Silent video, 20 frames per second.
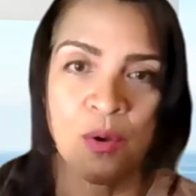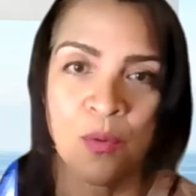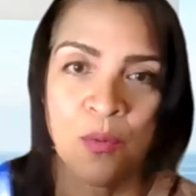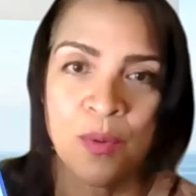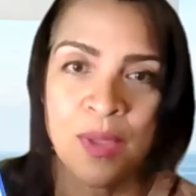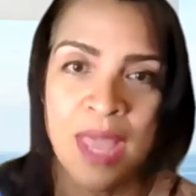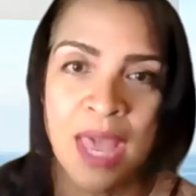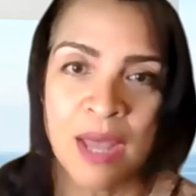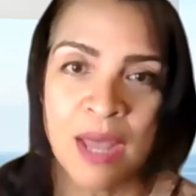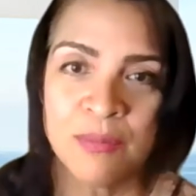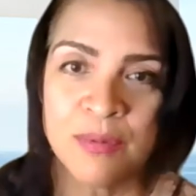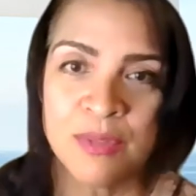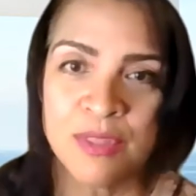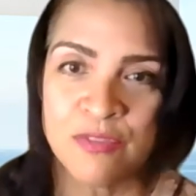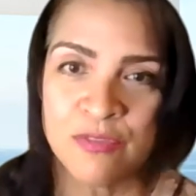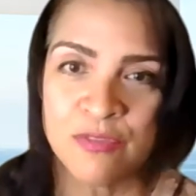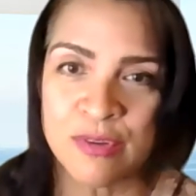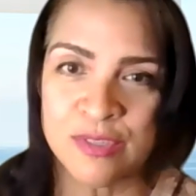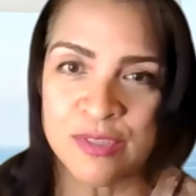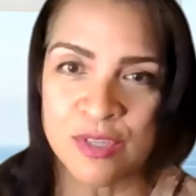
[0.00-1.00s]
We had with
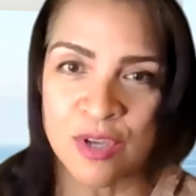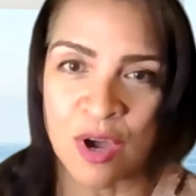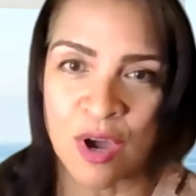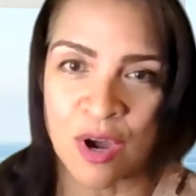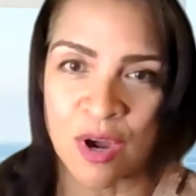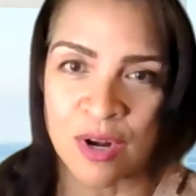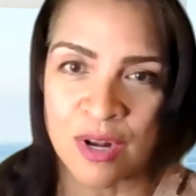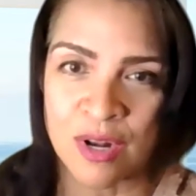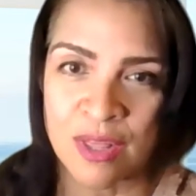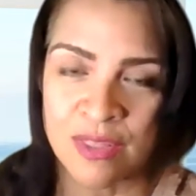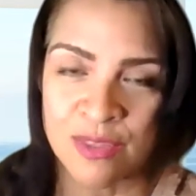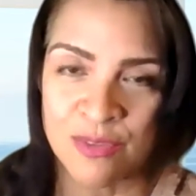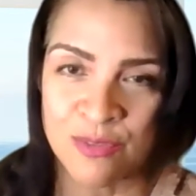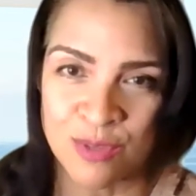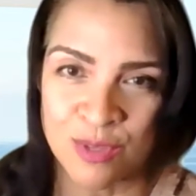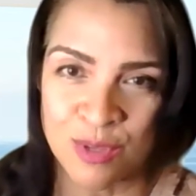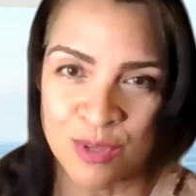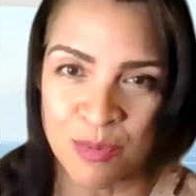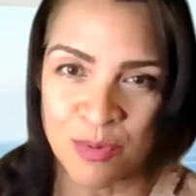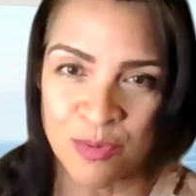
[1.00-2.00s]
the first card, the
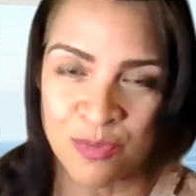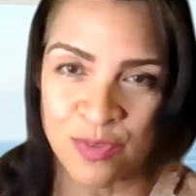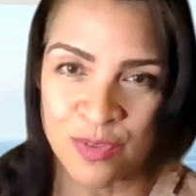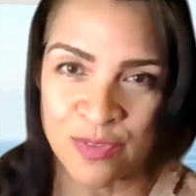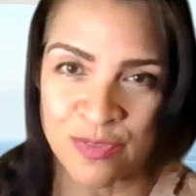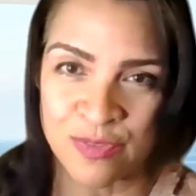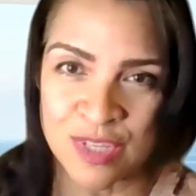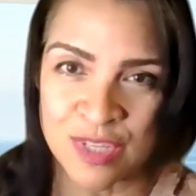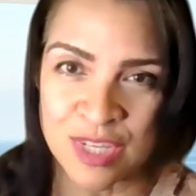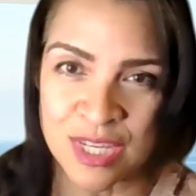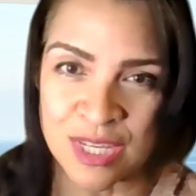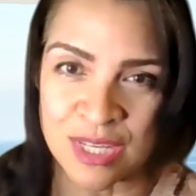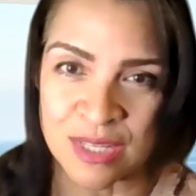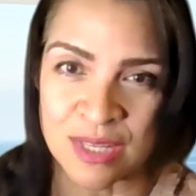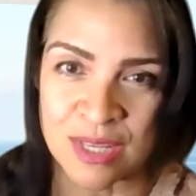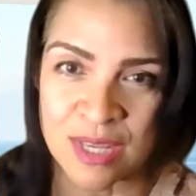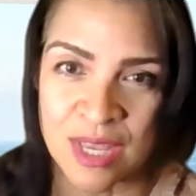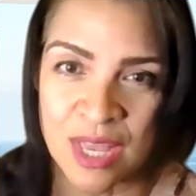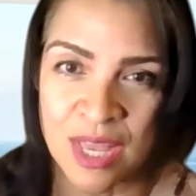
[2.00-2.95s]
number 15.